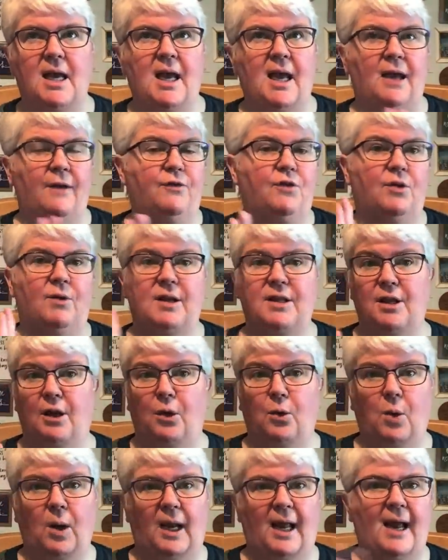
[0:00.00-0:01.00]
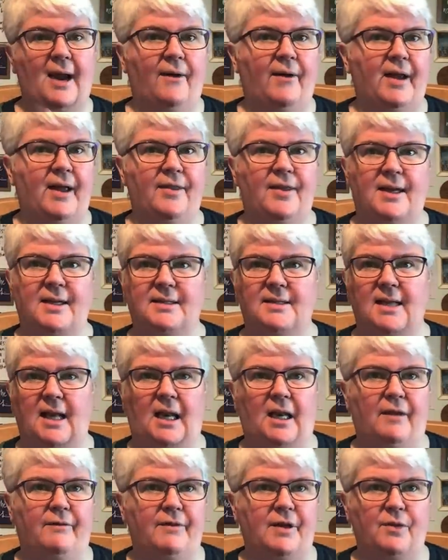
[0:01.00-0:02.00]
If you're in the local area, they sell
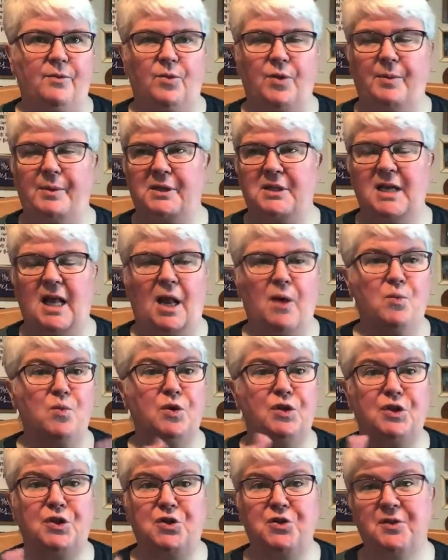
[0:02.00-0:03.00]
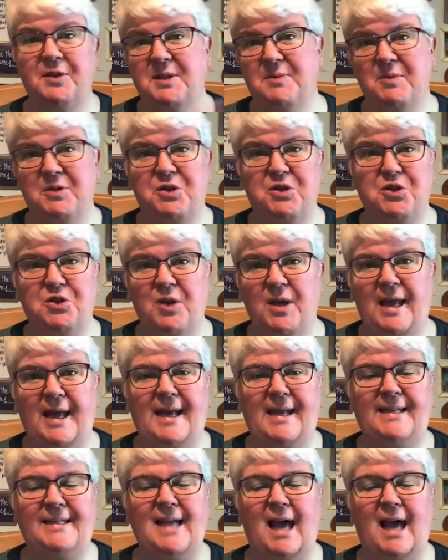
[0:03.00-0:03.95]
lovely, they were selling wooden Christmas trees,